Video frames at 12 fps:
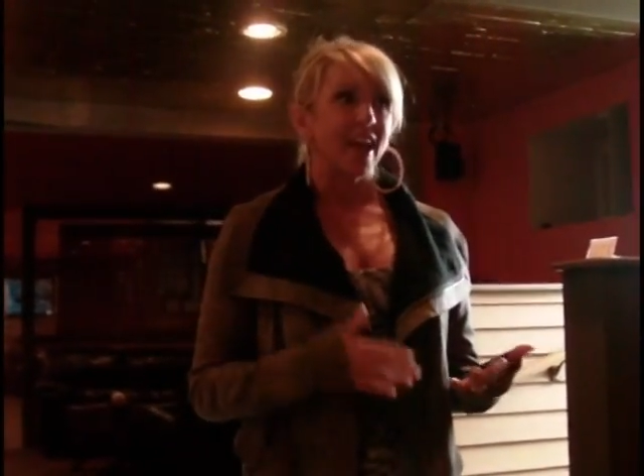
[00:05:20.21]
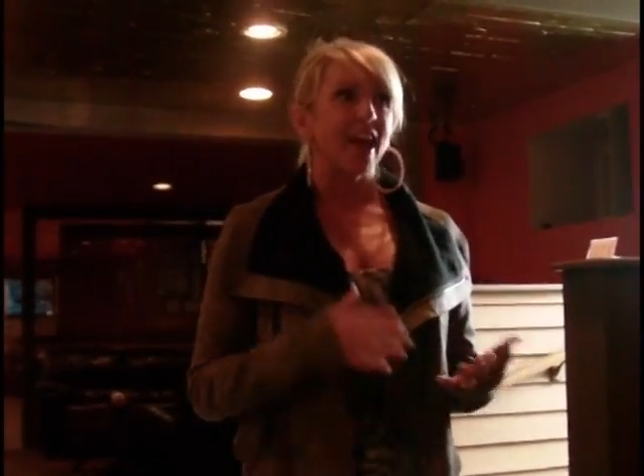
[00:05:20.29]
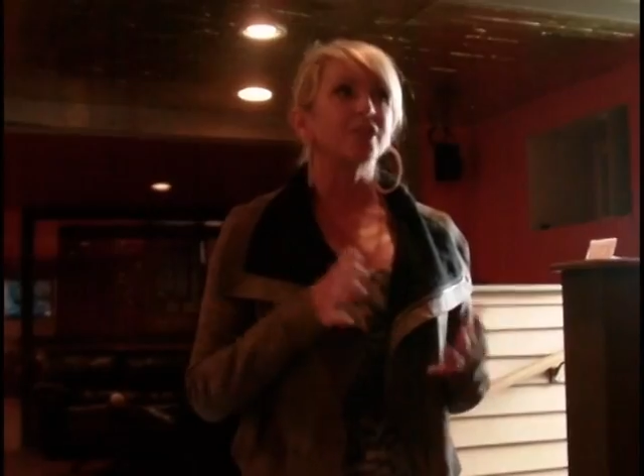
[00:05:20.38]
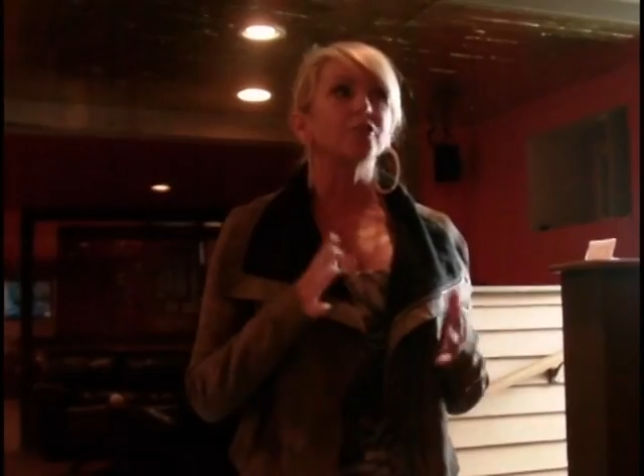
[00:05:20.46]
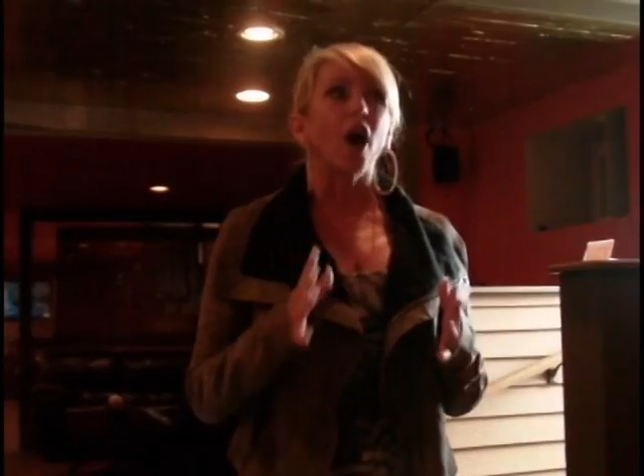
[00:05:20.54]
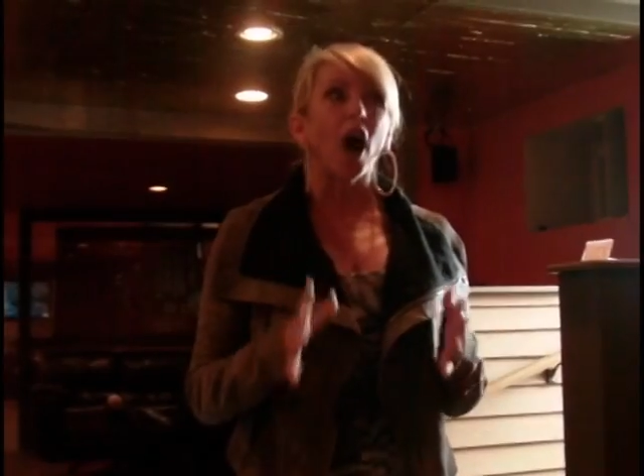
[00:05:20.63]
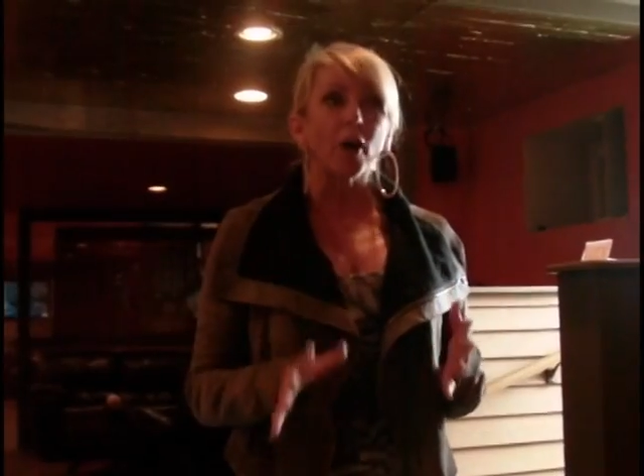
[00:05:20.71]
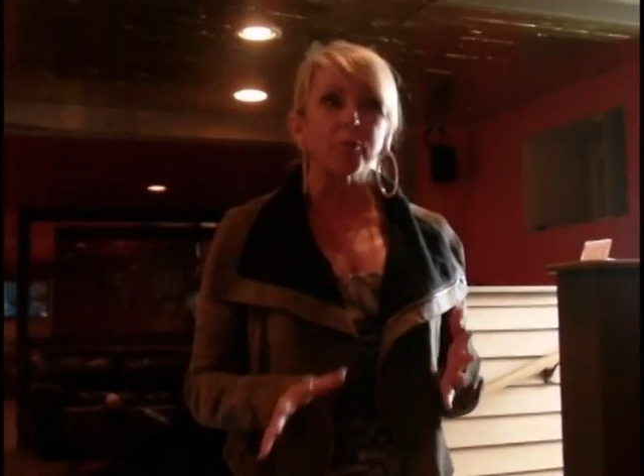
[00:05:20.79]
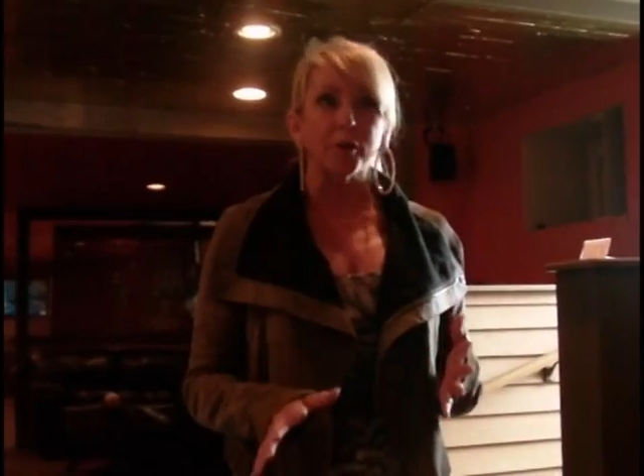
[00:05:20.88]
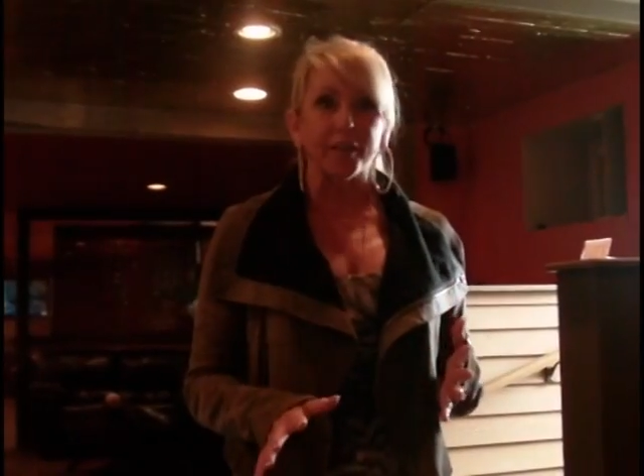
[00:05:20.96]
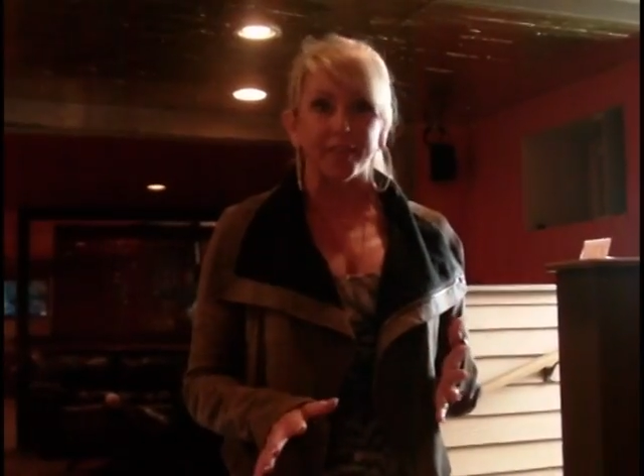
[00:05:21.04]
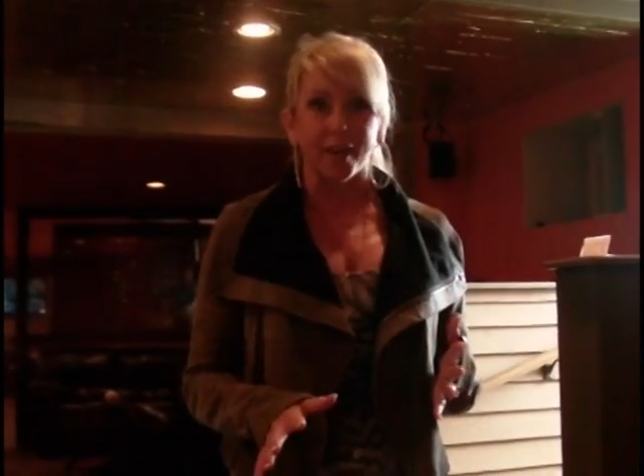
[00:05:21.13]
And you
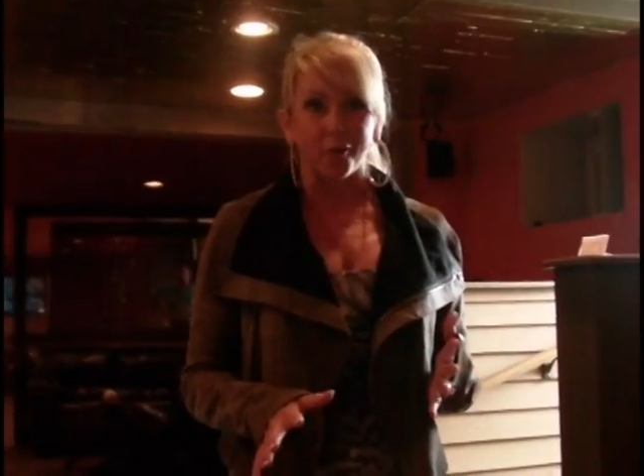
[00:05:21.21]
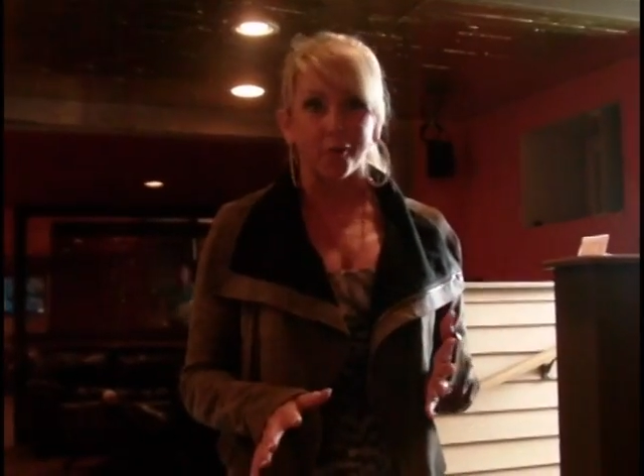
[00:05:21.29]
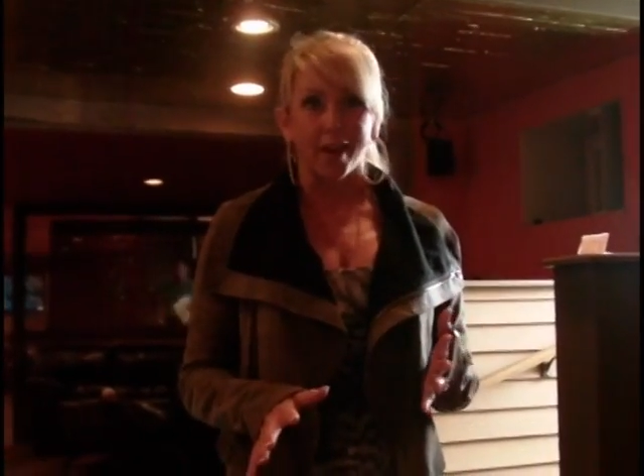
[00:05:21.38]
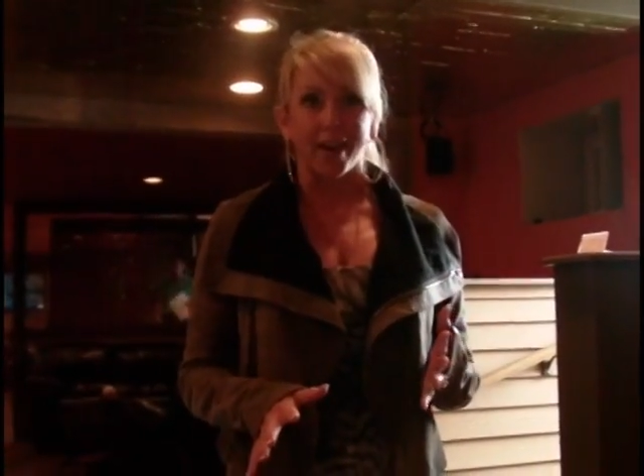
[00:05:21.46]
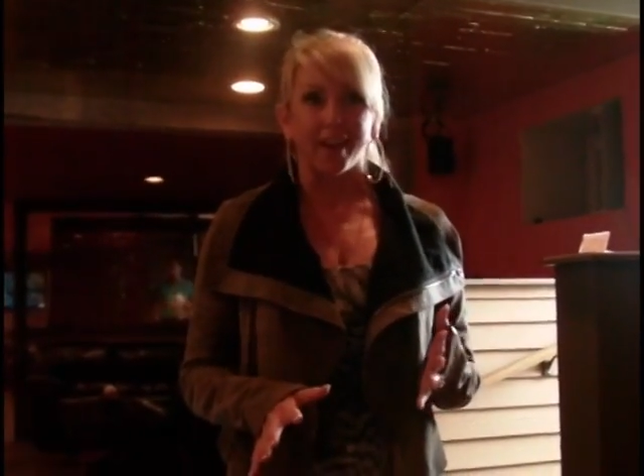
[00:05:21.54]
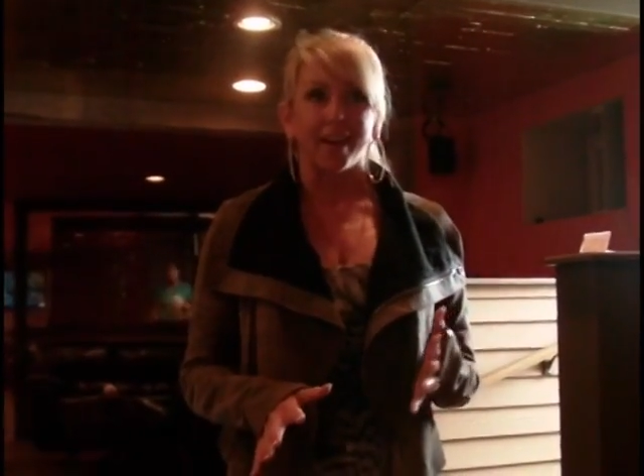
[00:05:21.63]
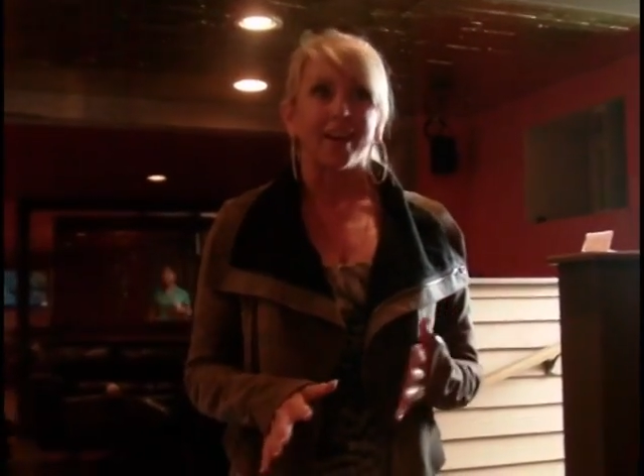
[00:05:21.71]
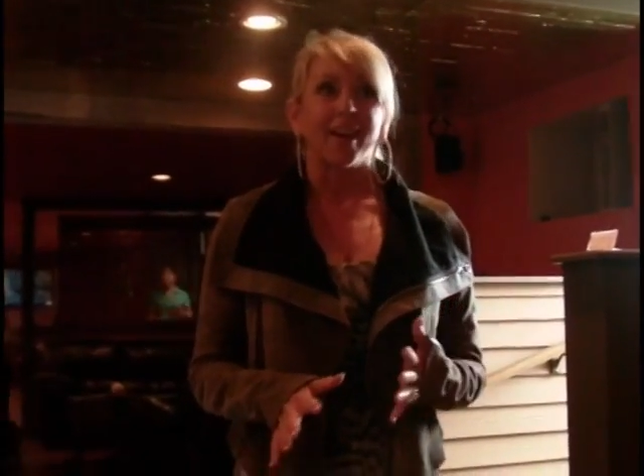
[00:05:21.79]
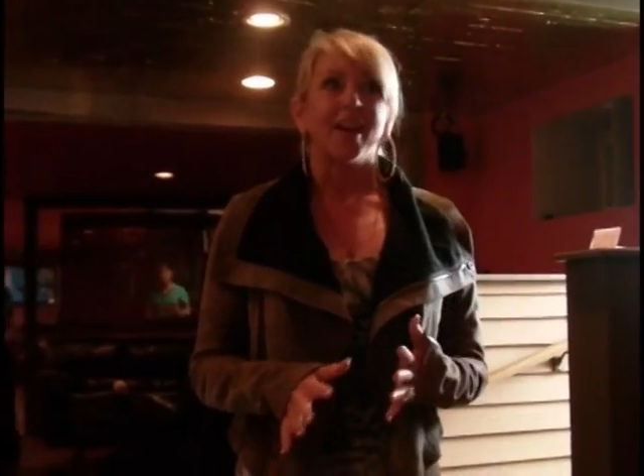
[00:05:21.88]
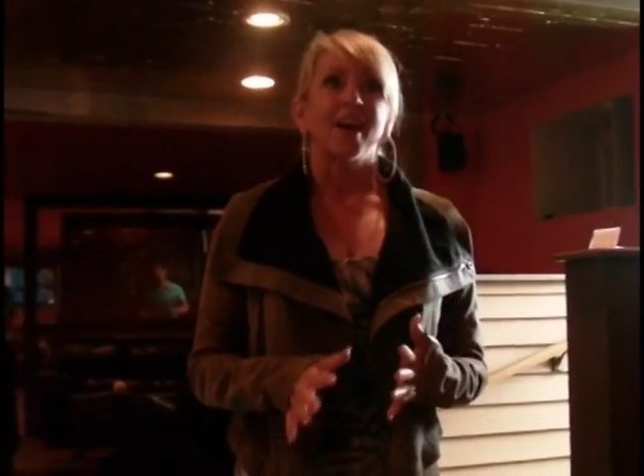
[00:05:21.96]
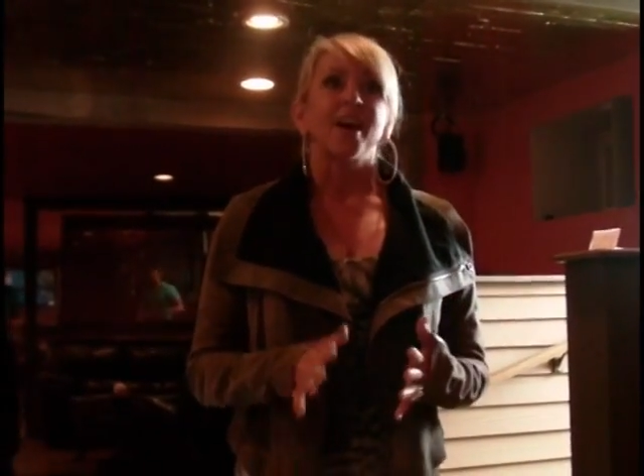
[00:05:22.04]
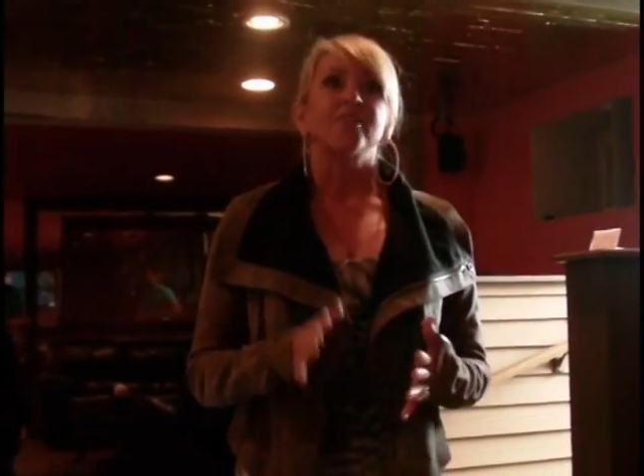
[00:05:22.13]
operate that way.
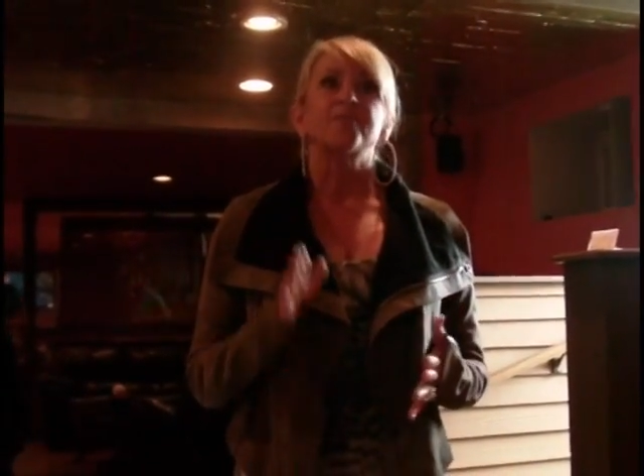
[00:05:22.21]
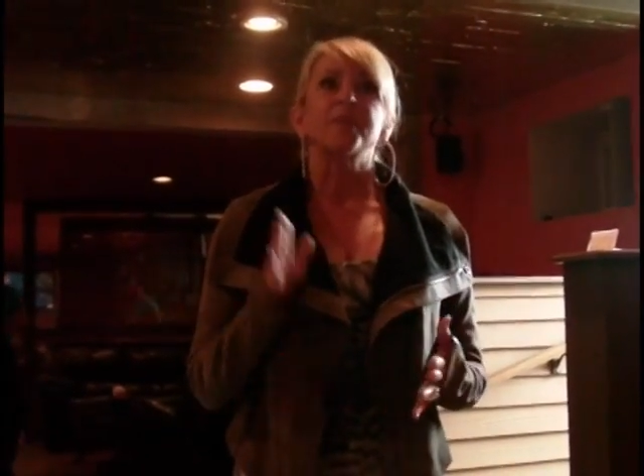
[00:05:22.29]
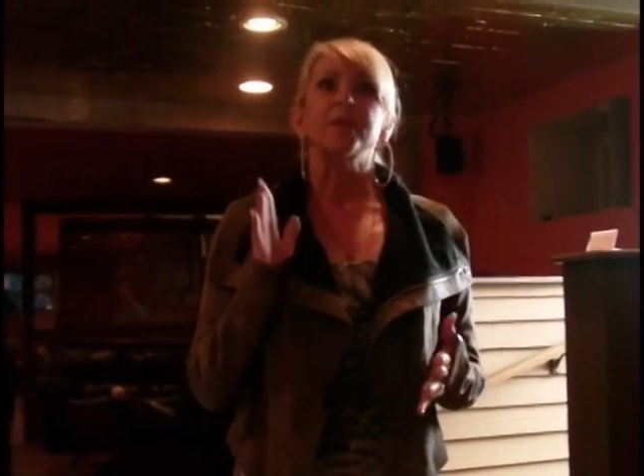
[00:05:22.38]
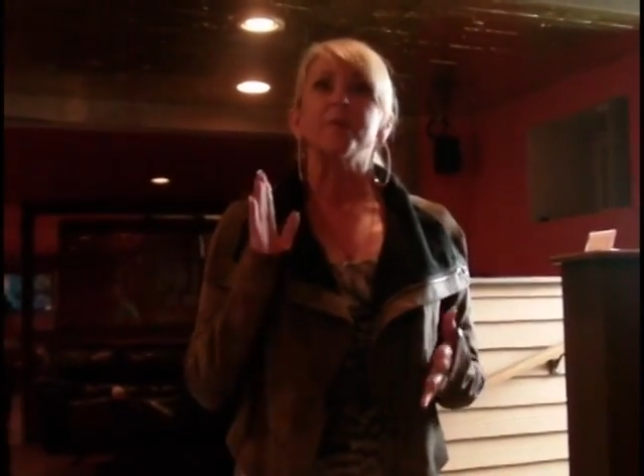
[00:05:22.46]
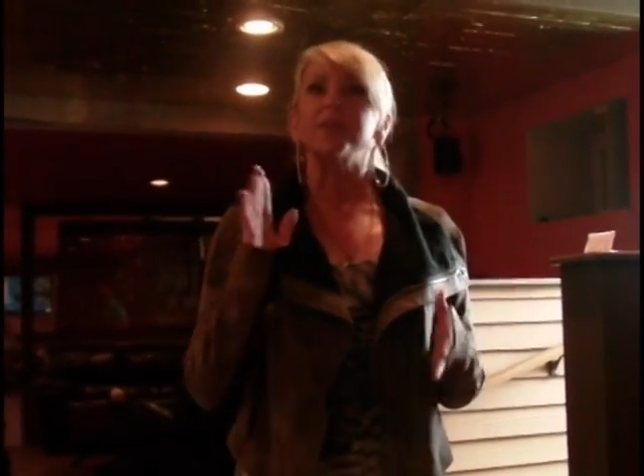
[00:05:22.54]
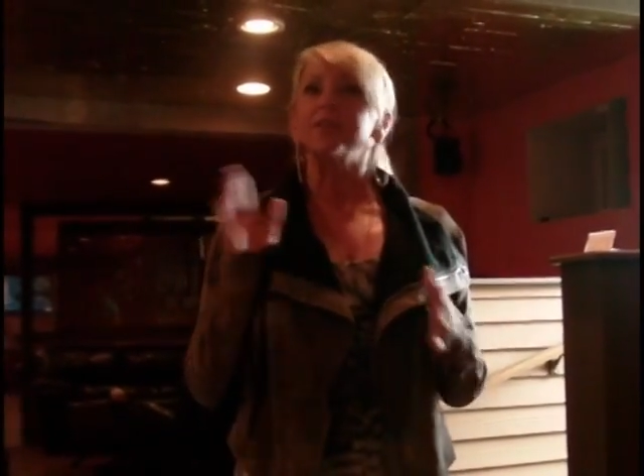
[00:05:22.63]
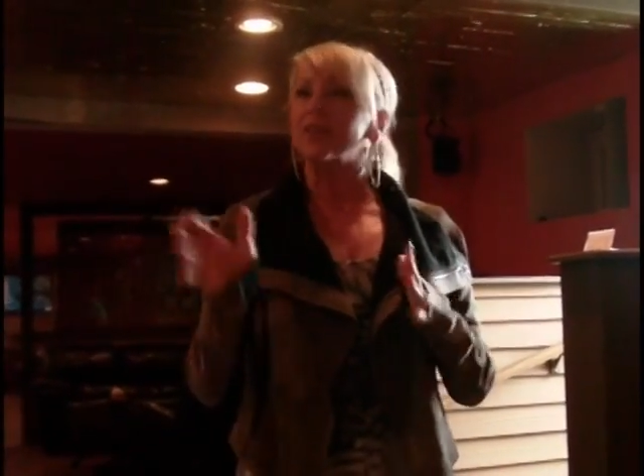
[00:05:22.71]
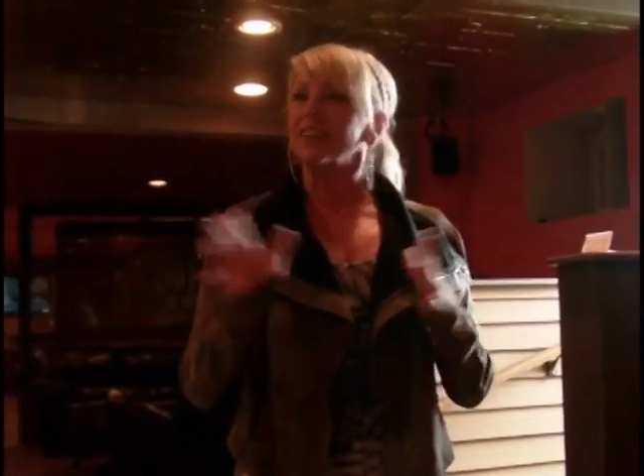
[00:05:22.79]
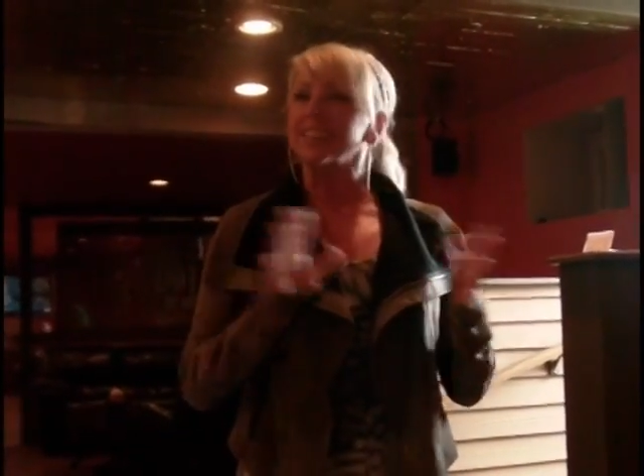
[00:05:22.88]
And you're